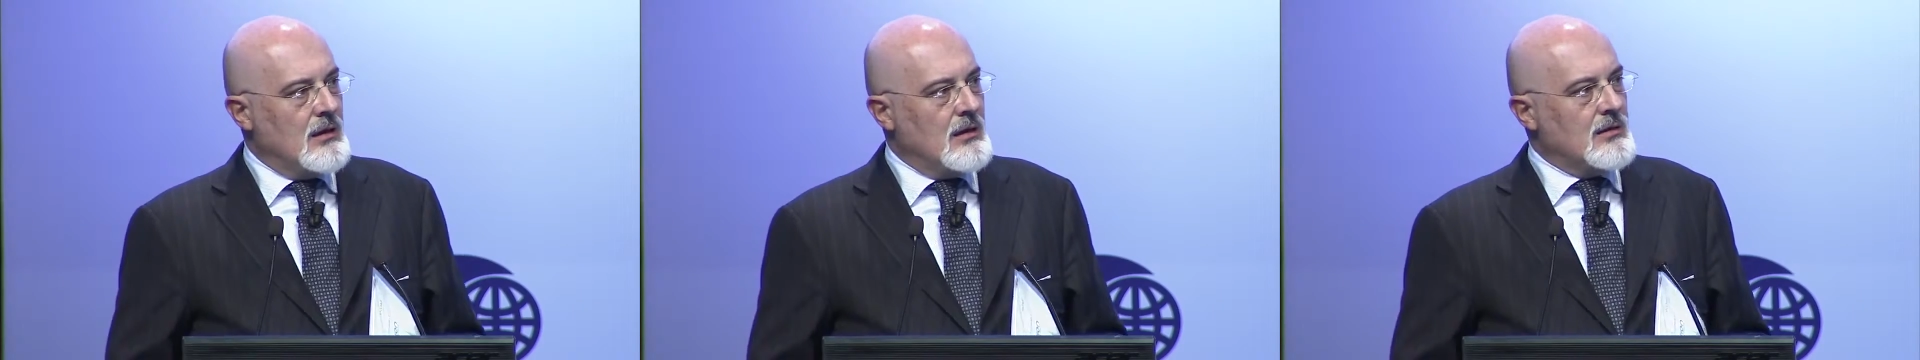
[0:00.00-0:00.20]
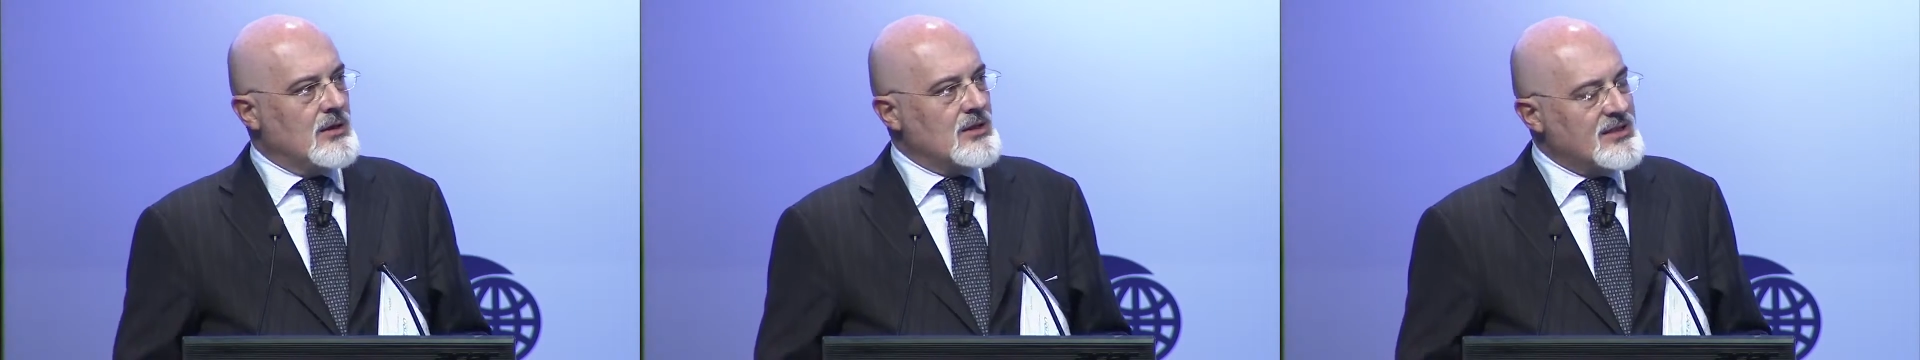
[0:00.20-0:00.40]

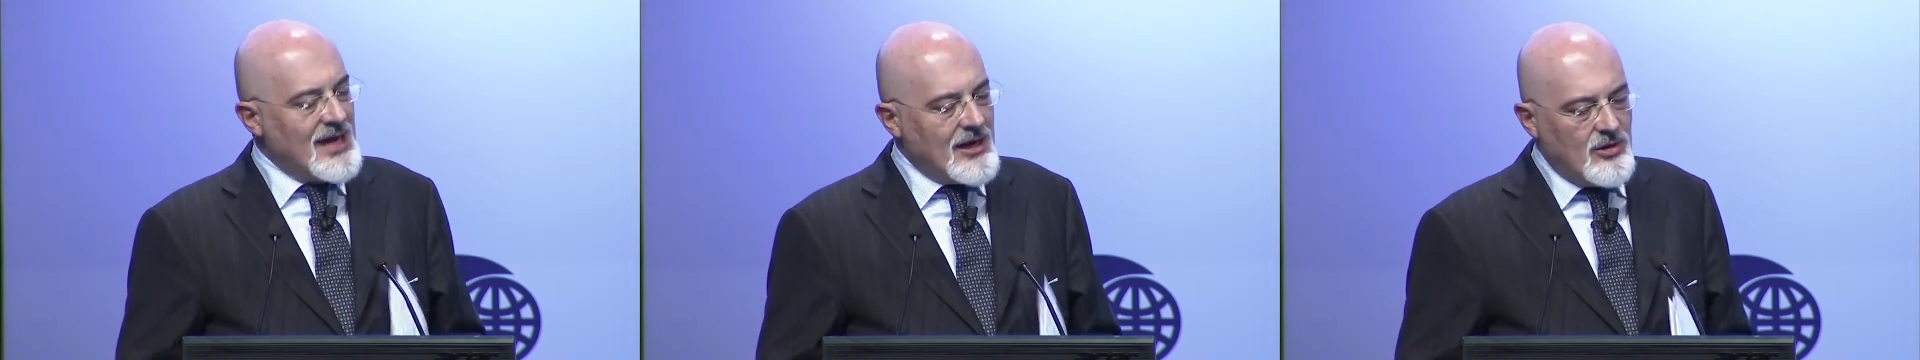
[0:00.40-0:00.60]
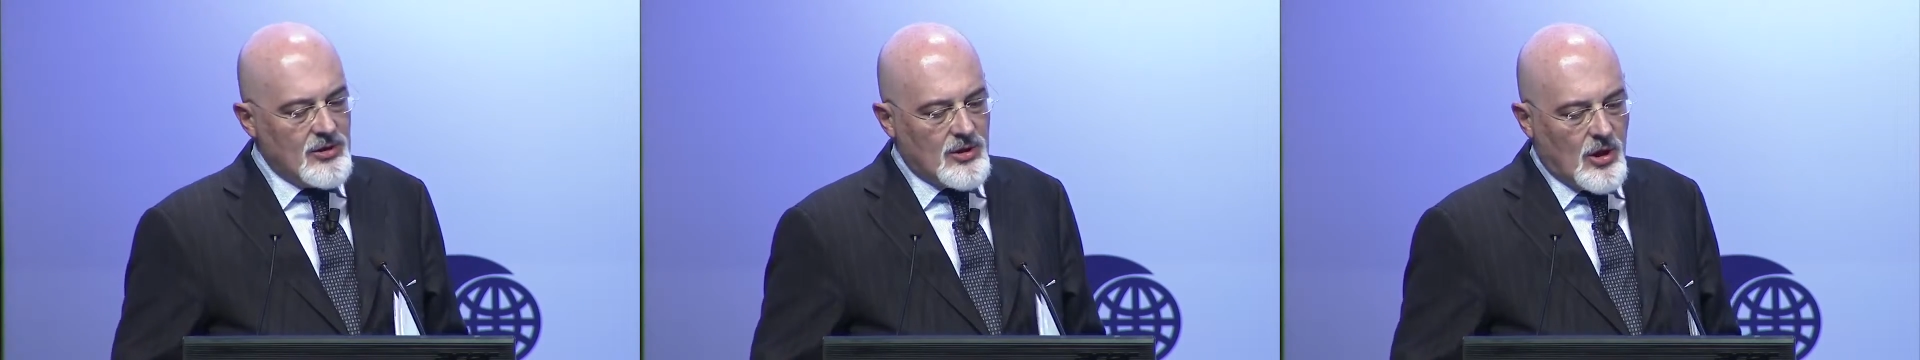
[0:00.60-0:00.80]
The
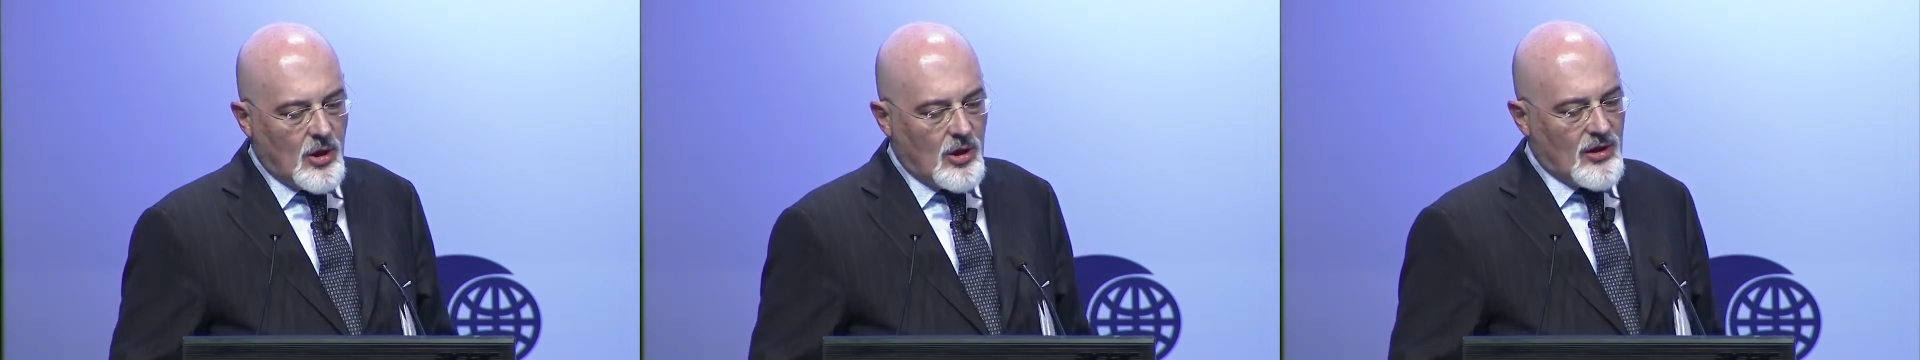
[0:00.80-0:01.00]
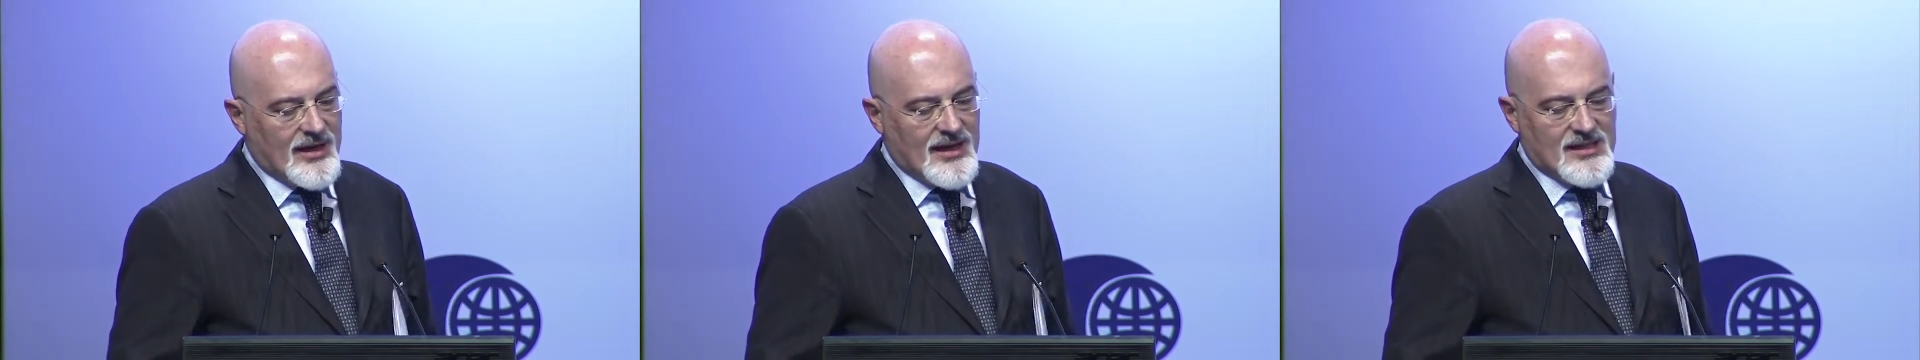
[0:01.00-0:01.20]
second
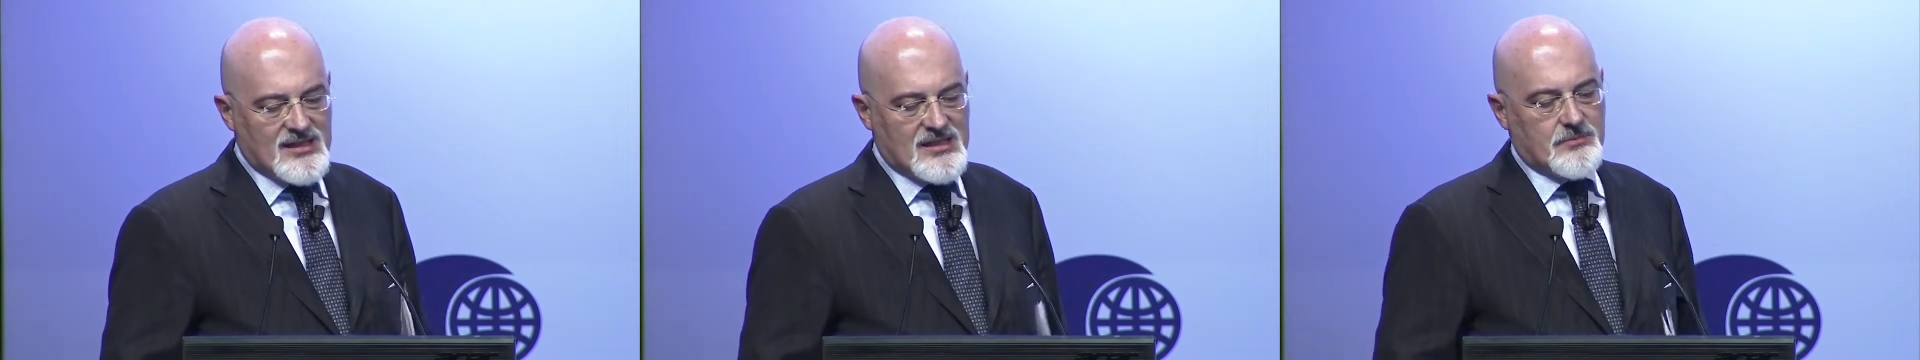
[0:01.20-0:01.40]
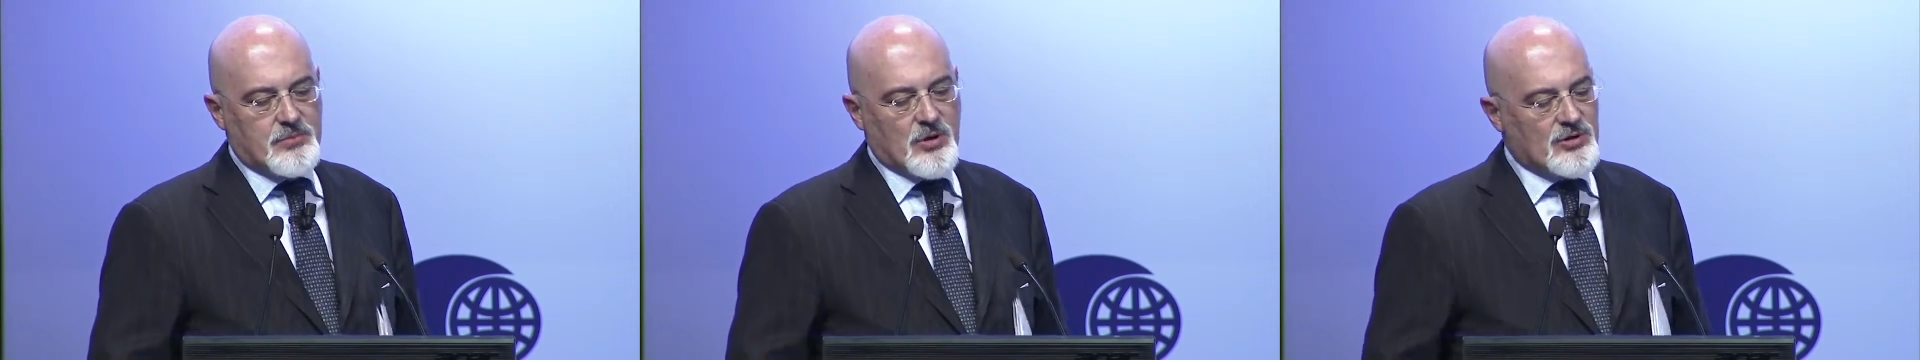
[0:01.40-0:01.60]
goal
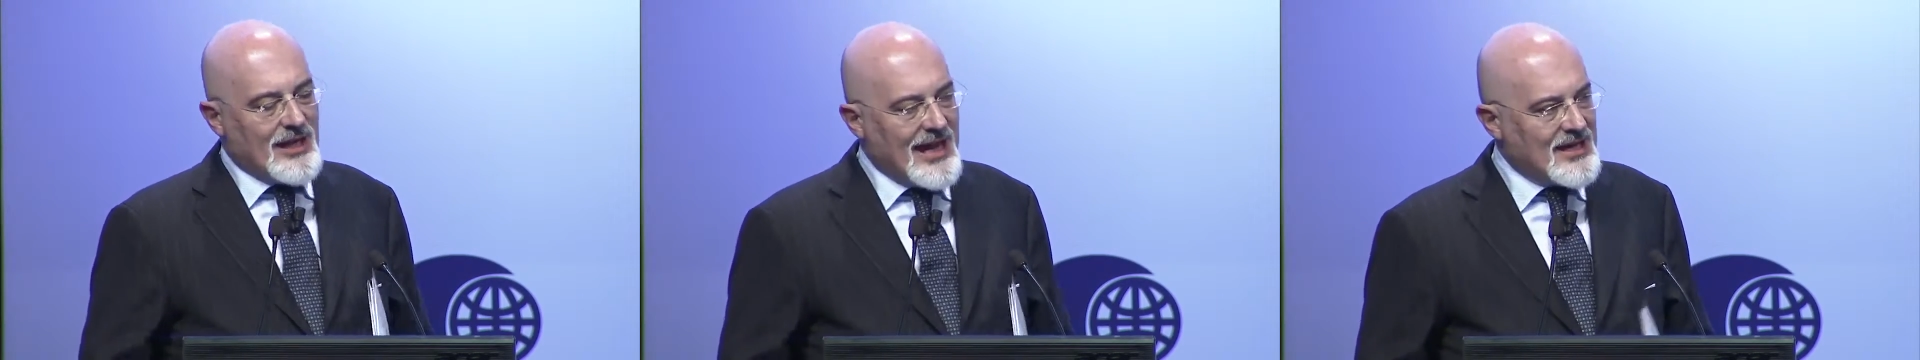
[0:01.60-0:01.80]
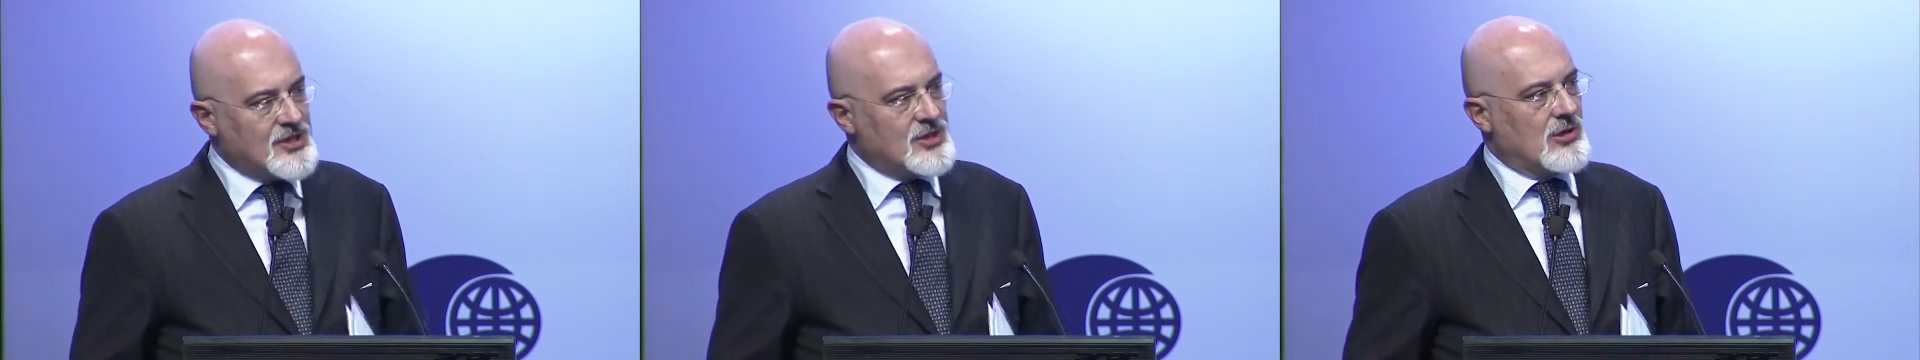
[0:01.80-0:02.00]
is
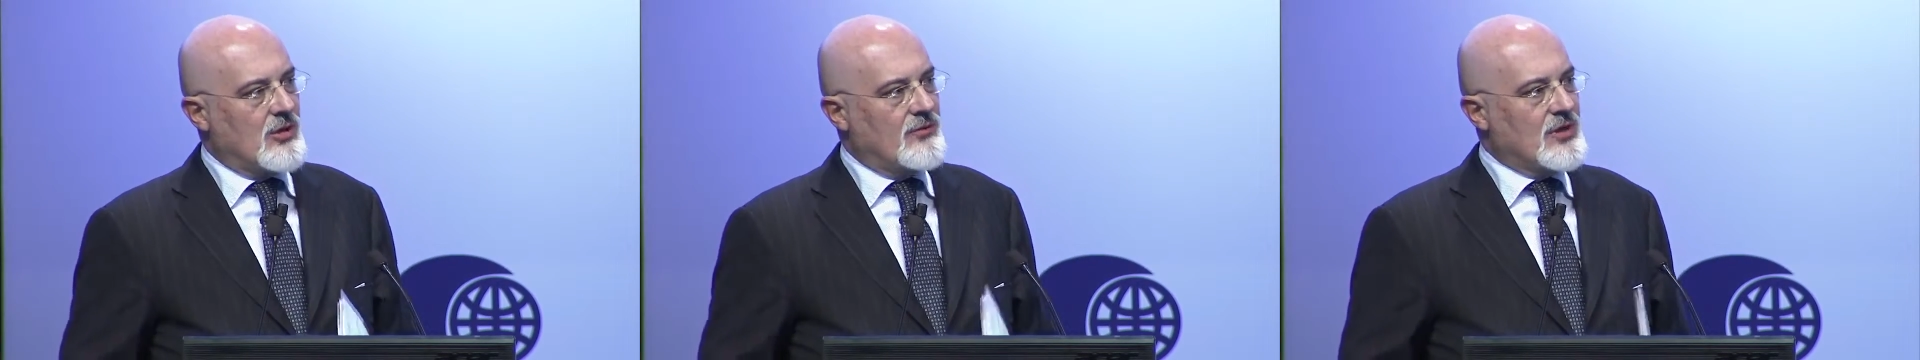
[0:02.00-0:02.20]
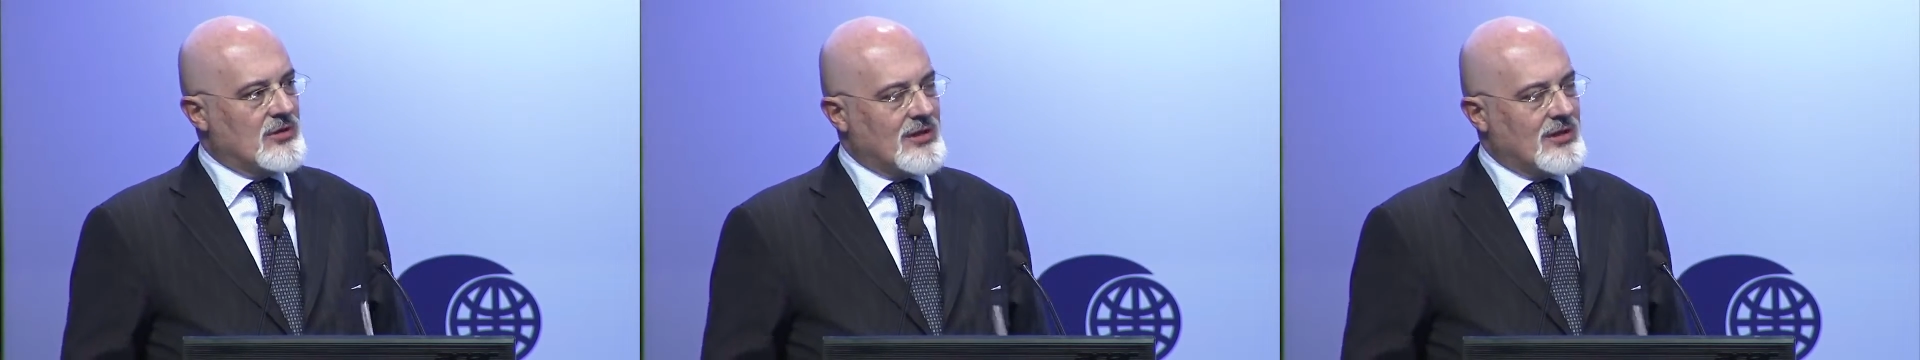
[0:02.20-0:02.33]
protection of the